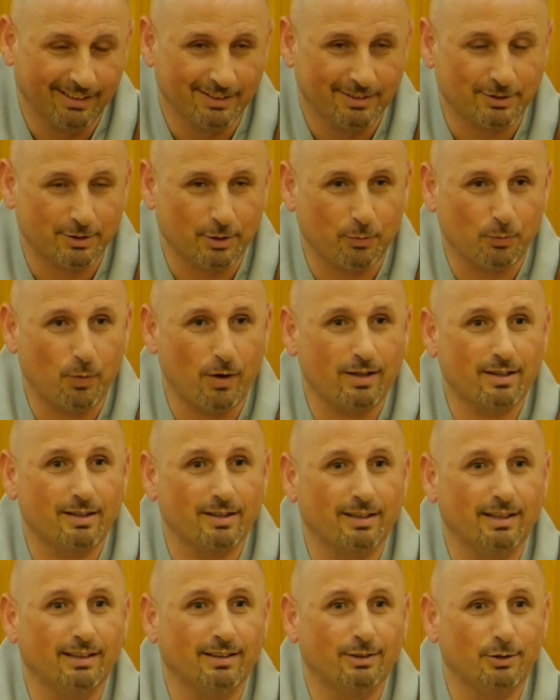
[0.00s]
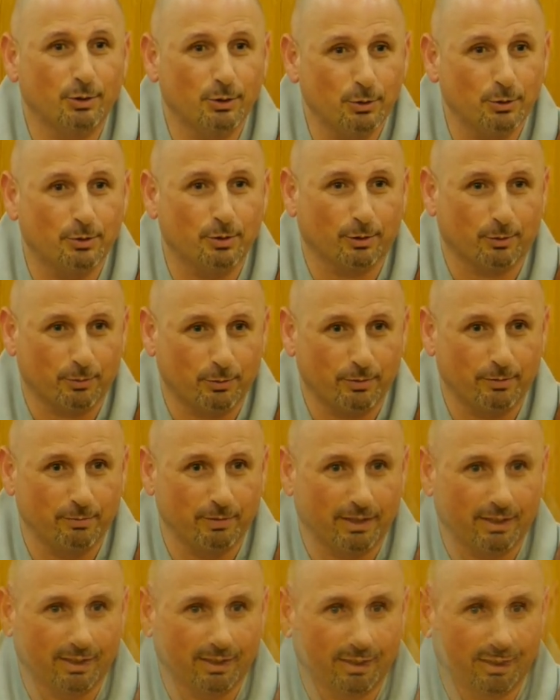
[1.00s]
So what need do you talk with
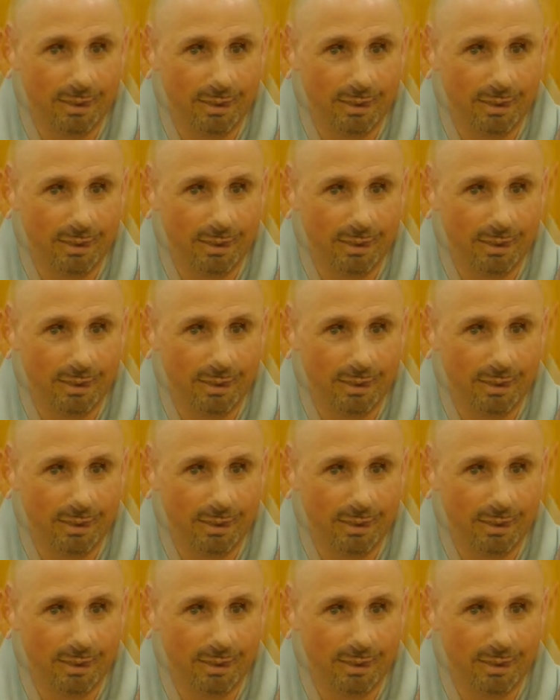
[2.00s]
me?